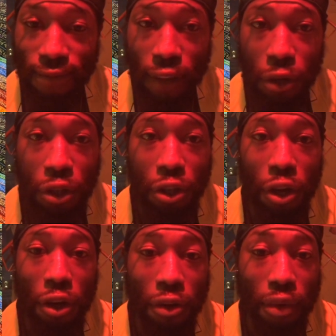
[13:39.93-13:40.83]
goes to
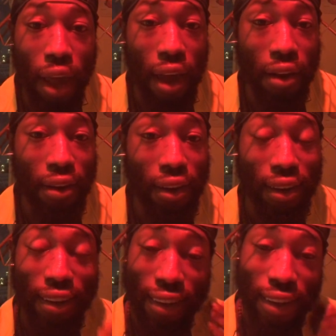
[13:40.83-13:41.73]
show you. And
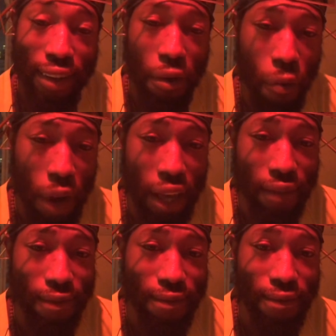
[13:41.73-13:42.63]

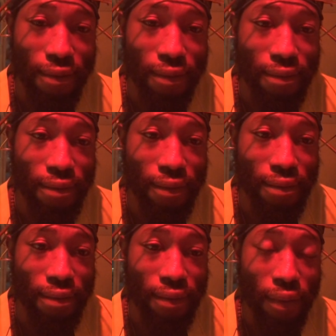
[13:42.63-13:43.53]
wait,
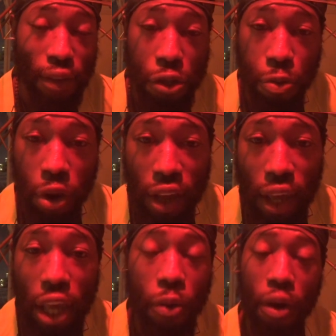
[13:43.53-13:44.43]
spring
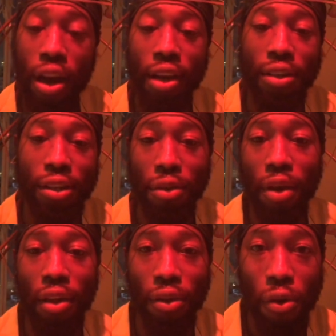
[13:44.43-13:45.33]
equinox is
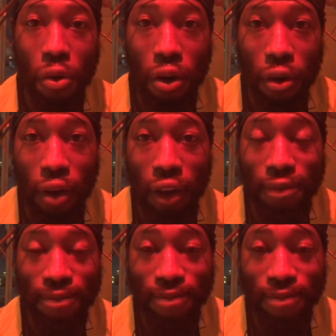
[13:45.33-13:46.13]
around the corner, right?